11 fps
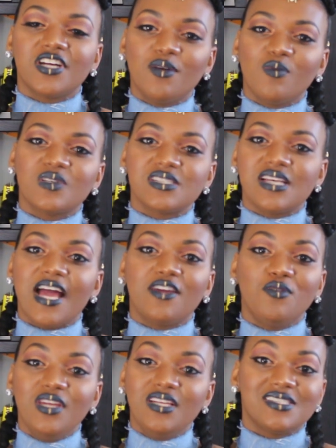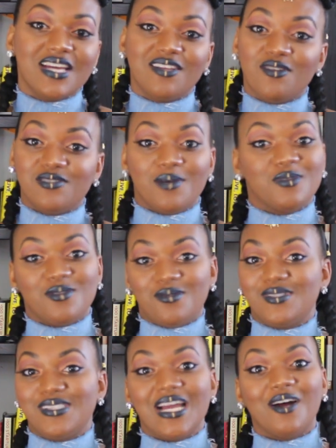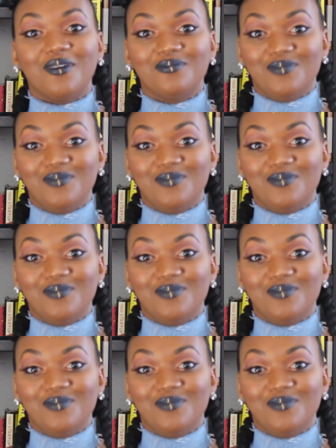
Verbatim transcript: he was like, you need to take those episodes down.